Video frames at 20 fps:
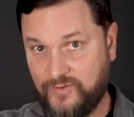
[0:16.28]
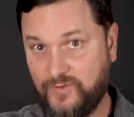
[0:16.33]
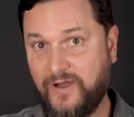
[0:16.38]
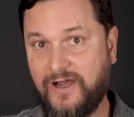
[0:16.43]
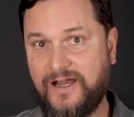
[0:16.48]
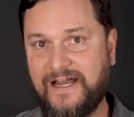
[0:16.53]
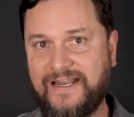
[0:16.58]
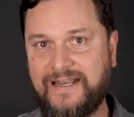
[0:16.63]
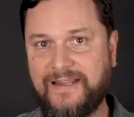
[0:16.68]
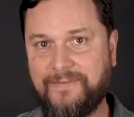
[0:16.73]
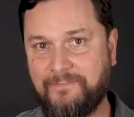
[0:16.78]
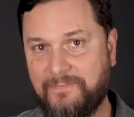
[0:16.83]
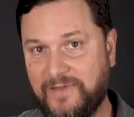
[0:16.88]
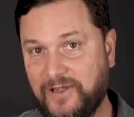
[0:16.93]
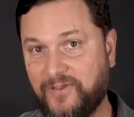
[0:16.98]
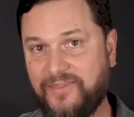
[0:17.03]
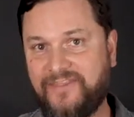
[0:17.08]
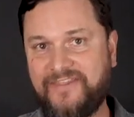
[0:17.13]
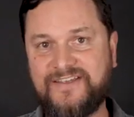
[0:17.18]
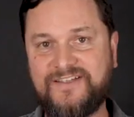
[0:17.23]
hot and
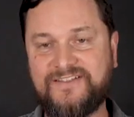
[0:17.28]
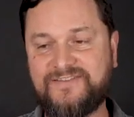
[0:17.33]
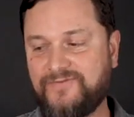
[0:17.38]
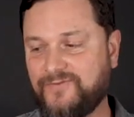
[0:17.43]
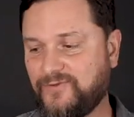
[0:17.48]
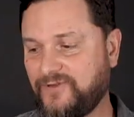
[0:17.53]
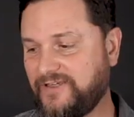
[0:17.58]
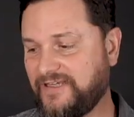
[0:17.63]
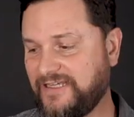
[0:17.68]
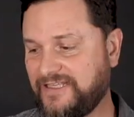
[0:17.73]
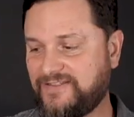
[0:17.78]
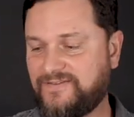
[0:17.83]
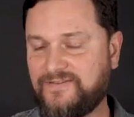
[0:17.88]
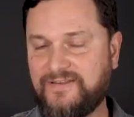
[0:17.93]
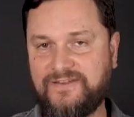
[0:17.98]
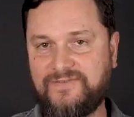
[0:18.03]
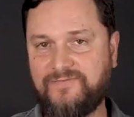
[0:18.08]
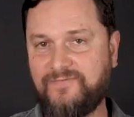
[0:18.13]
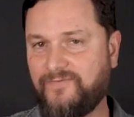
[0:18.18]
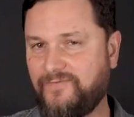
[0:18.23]
melt things for you. It's
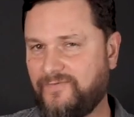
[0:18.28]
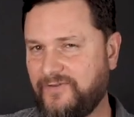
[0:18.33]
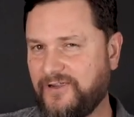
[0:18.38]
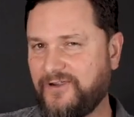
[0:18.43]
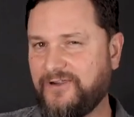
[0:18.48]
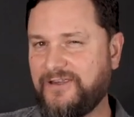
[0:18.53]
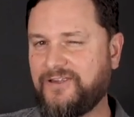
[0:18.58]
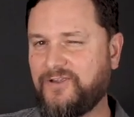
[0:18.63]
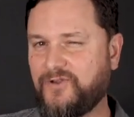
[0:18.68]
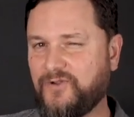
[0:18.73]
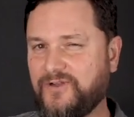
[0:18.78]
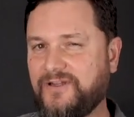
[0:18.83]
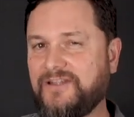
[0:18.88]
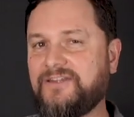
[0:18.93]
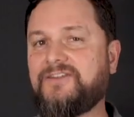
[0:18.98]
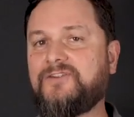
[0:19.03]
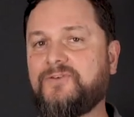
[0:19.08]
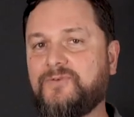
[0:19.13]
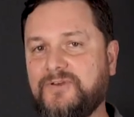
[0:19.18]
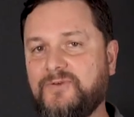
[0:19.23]
very good
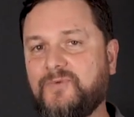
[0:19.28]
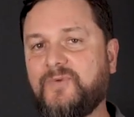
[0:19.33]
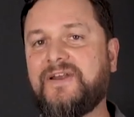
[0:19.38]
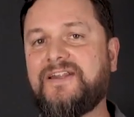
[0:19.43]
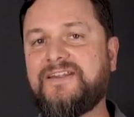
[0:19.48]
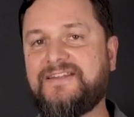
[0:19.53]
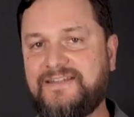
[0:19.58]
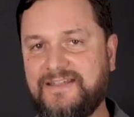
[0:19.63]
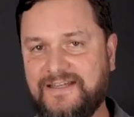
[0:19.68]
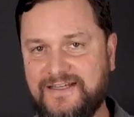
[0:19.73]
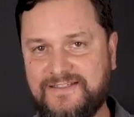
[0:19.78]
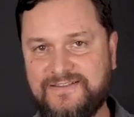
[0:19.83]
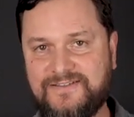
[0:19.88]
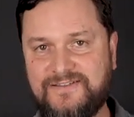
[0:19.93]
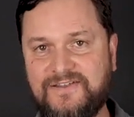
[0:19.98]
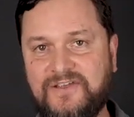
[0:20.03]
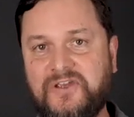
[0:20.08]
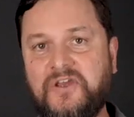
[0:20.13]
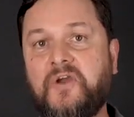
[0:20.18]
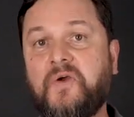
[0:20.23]
at doing what it does,